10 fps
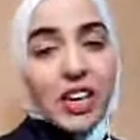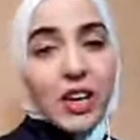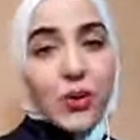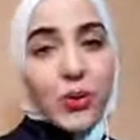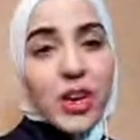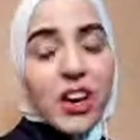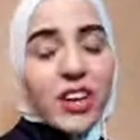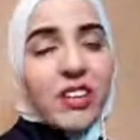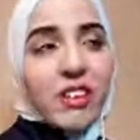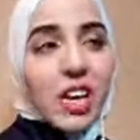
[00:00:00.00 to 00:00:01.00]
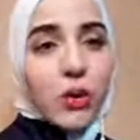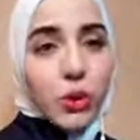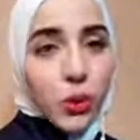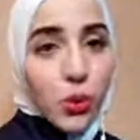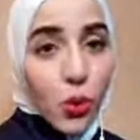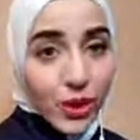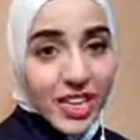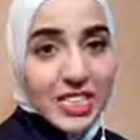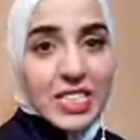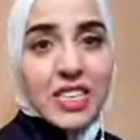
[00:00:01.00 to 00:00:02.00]
uh, we are giving our
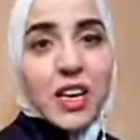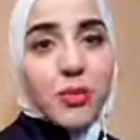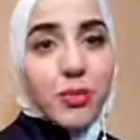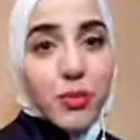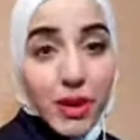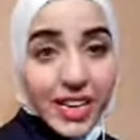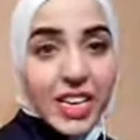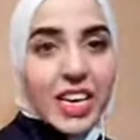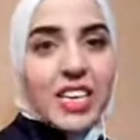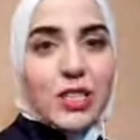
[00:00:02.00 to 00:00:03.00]
organs a break.